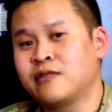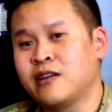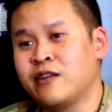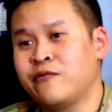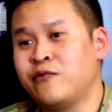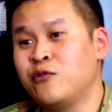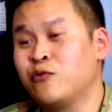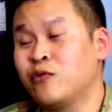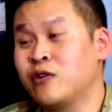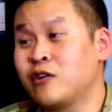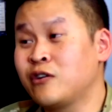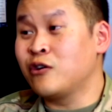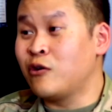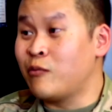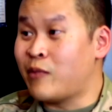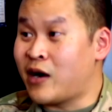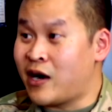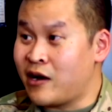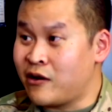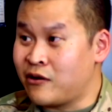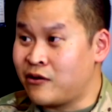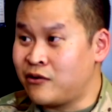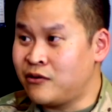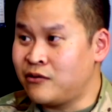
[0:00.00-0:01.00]
If you to go
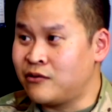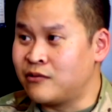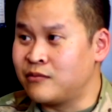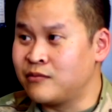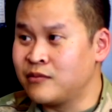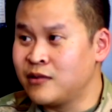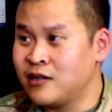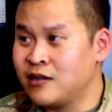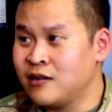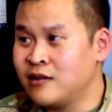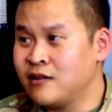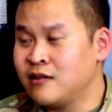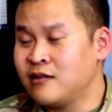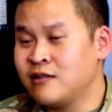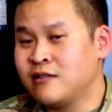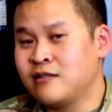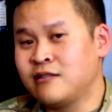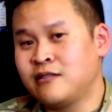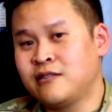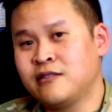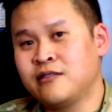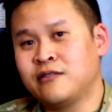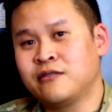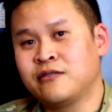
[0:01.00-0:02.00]
buy a home,
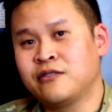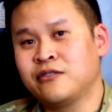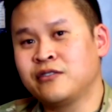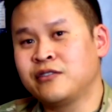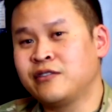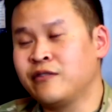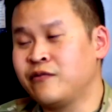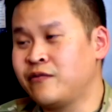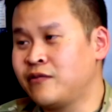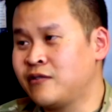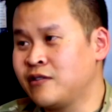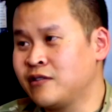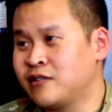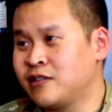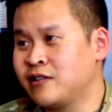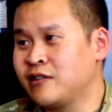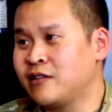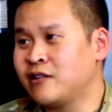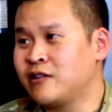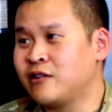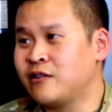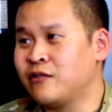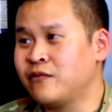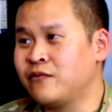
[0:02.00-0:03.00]
there's this
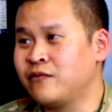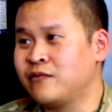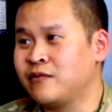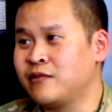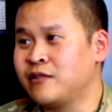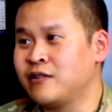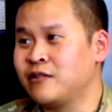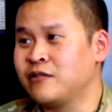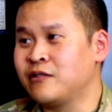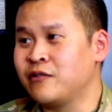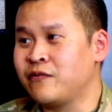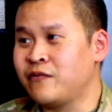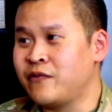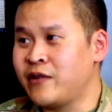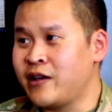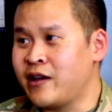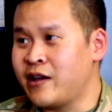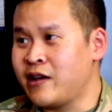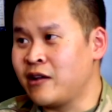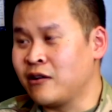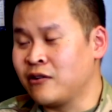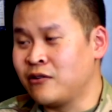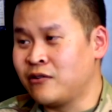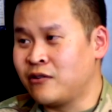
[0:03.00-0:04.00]
thing called, the
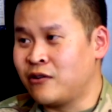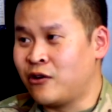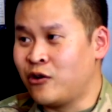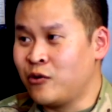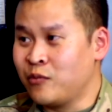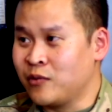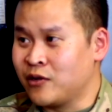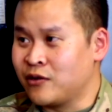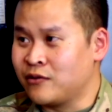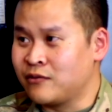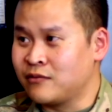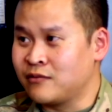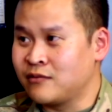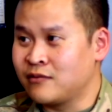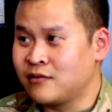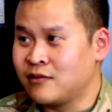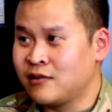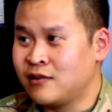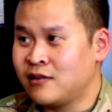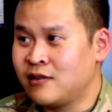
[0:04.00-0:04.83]
VA home loan.